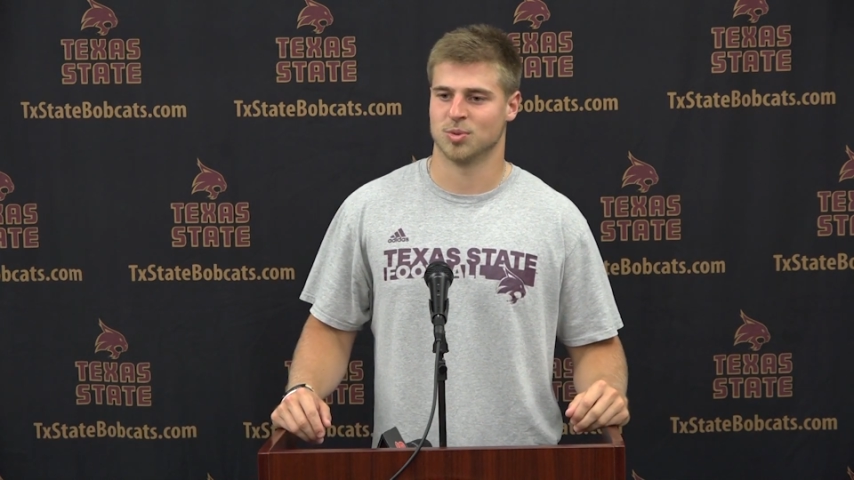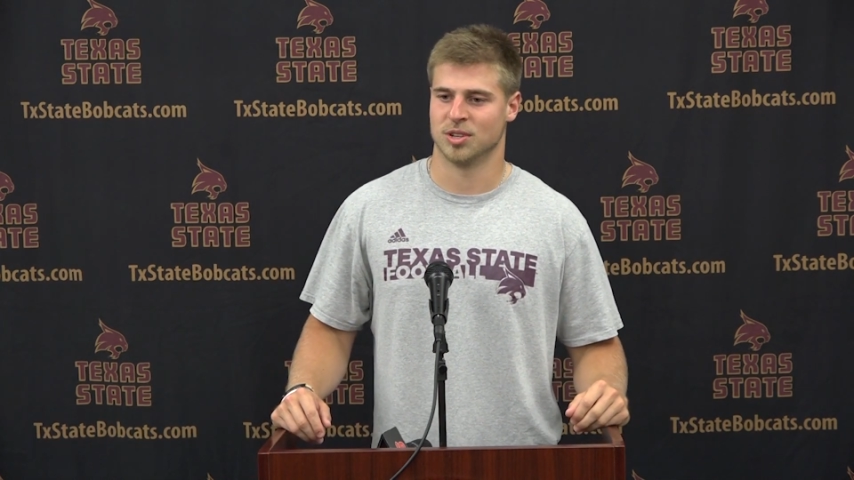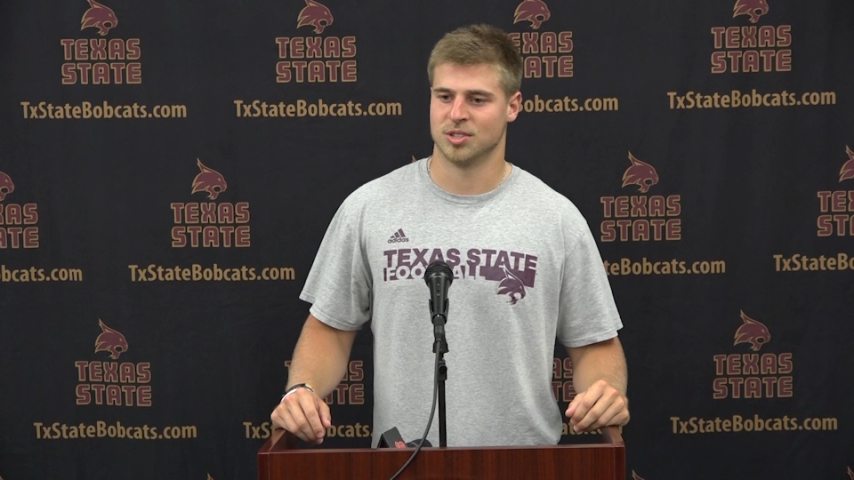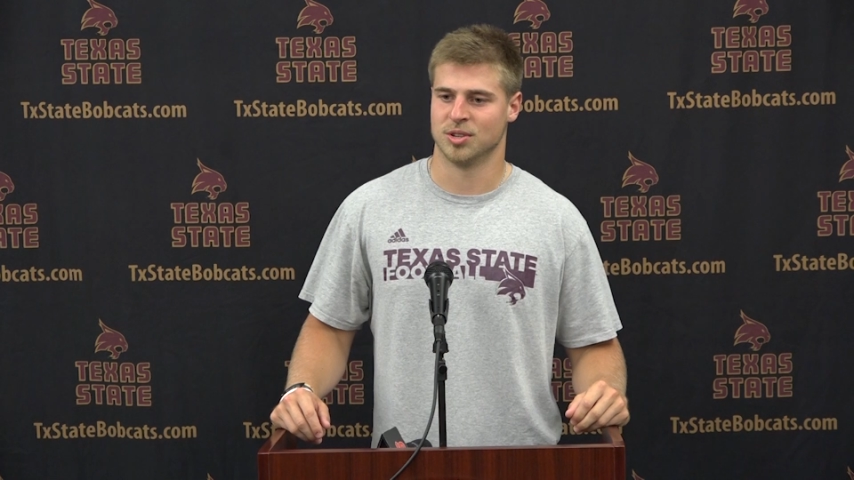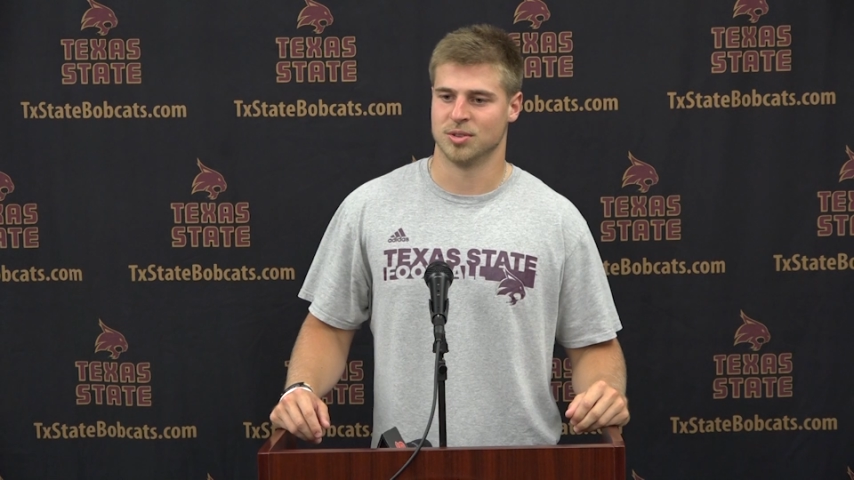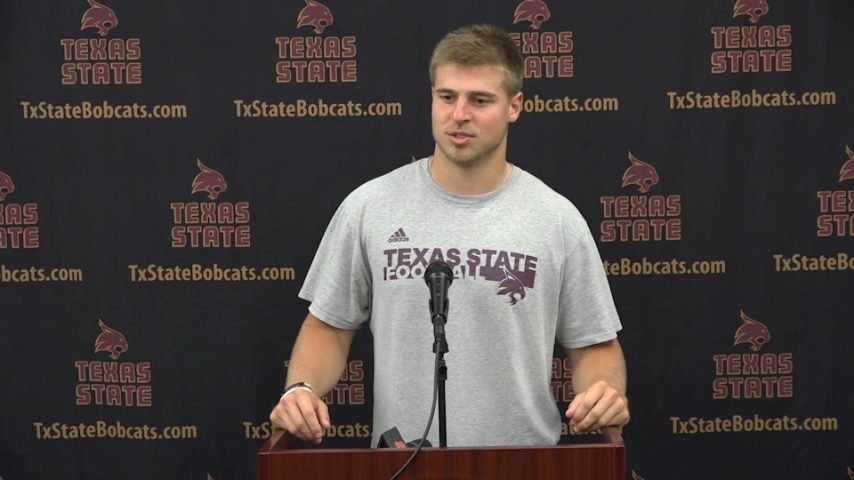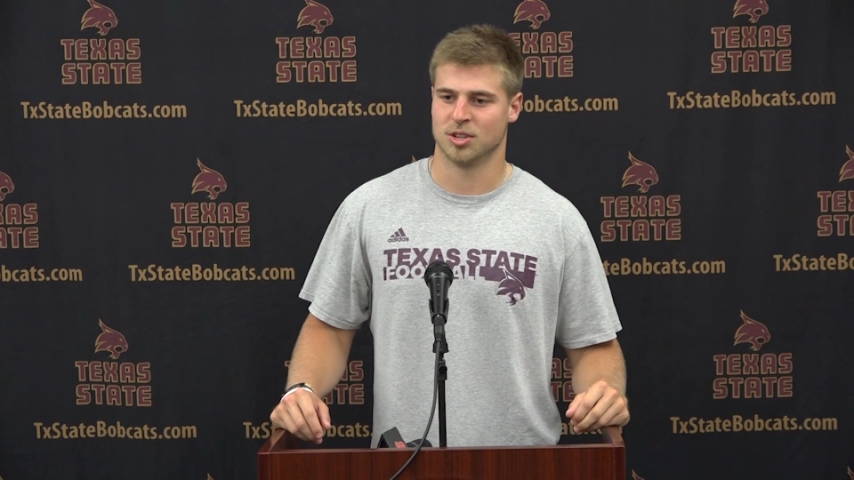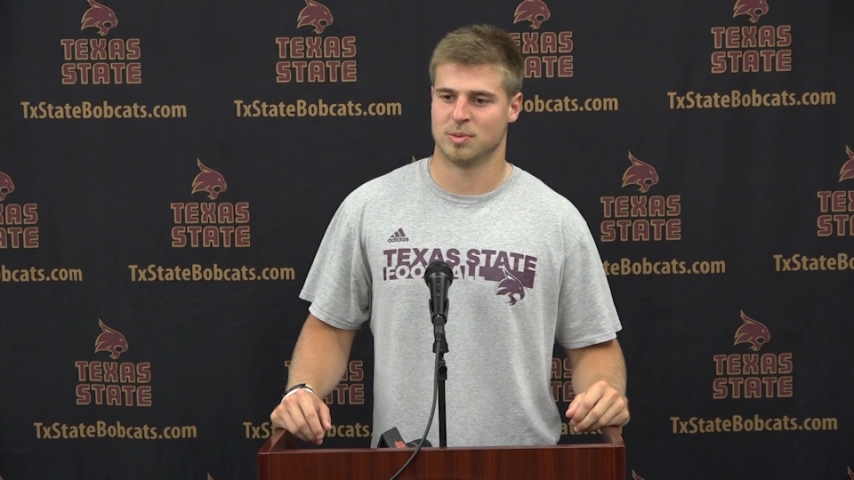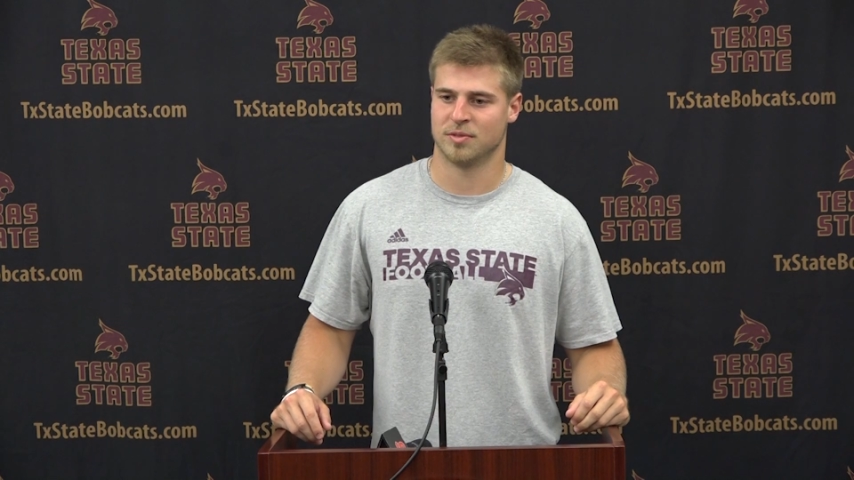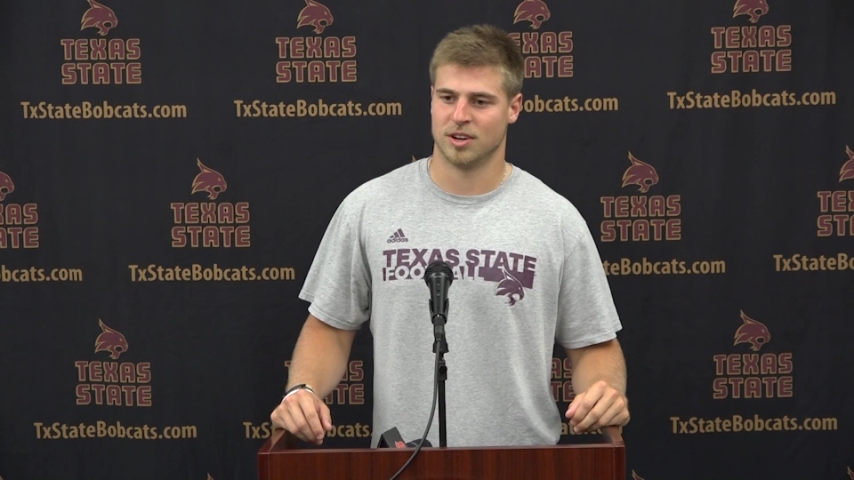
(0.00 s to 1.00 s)
well as you do. So
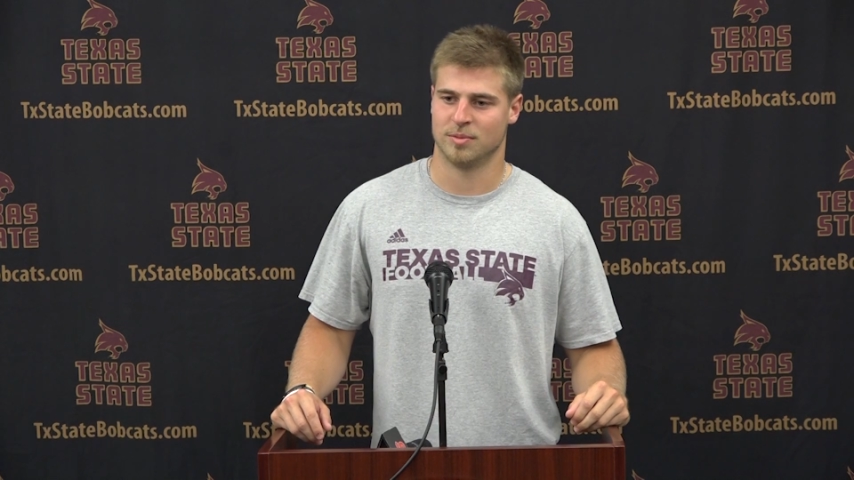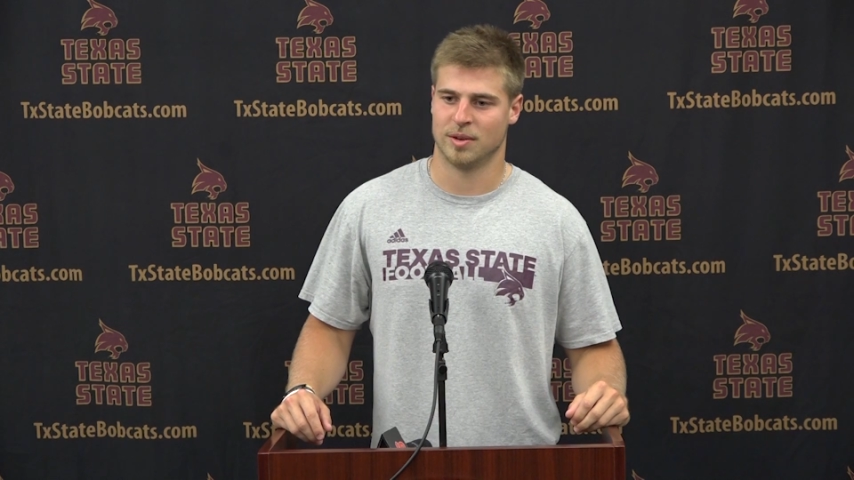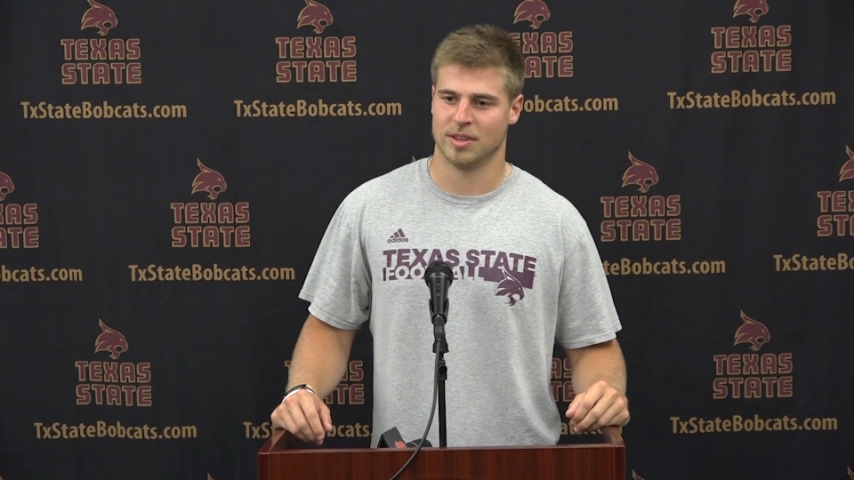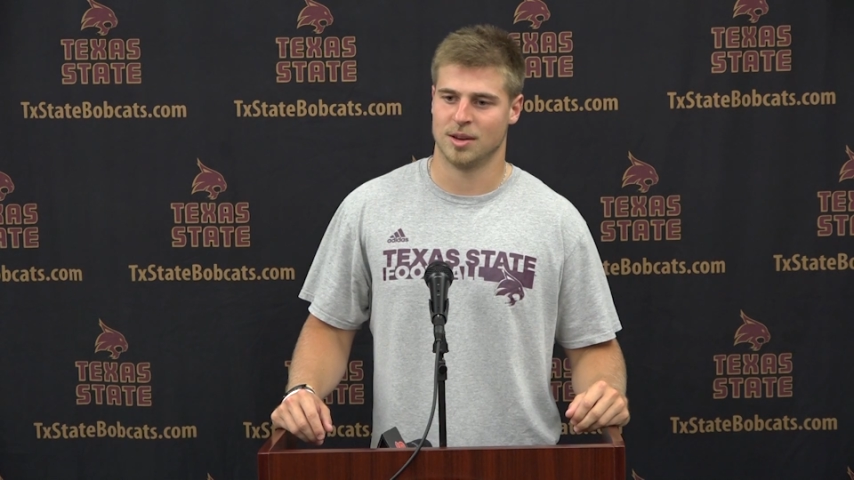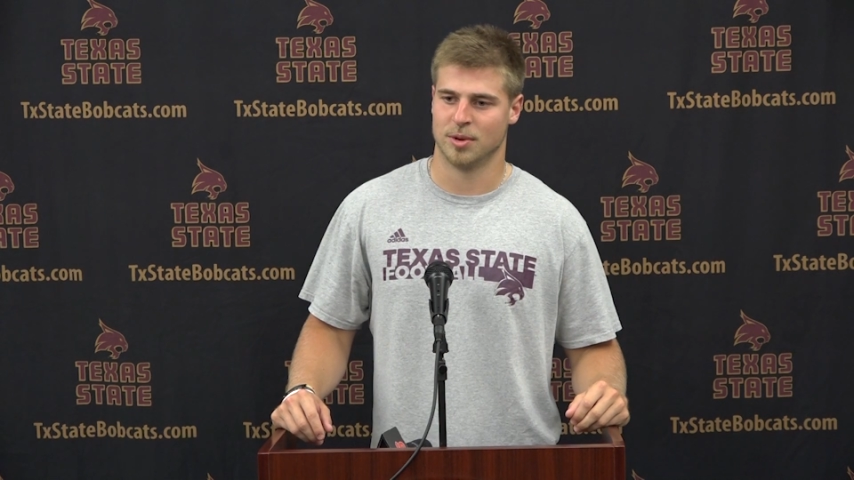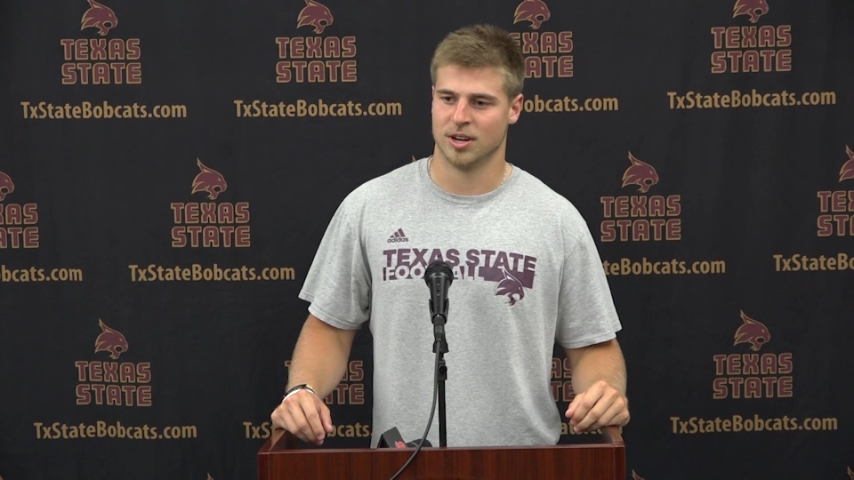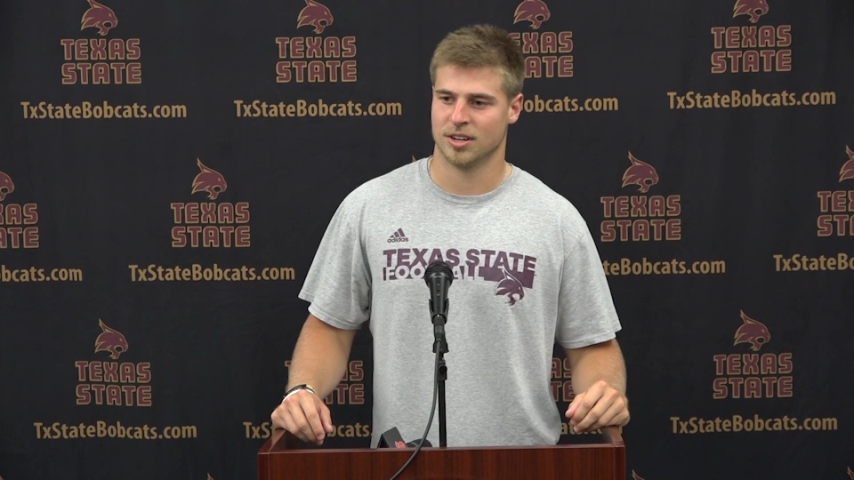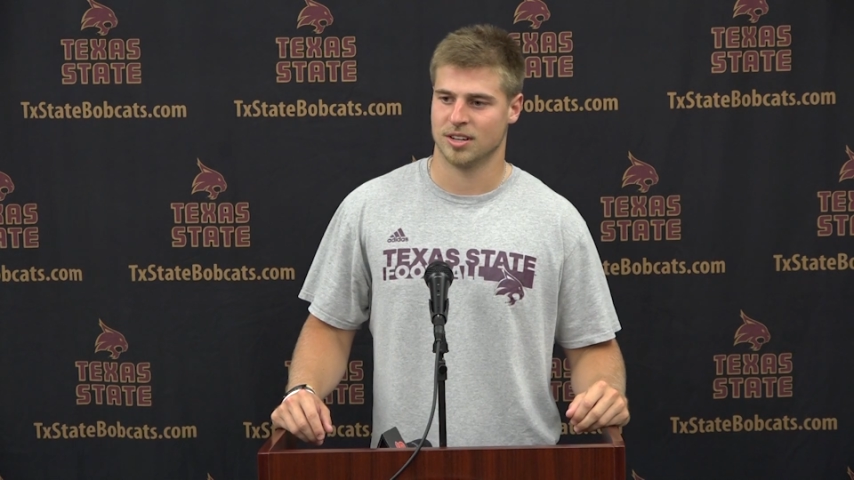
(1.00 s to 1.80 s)
it's been fun and made me a lot better.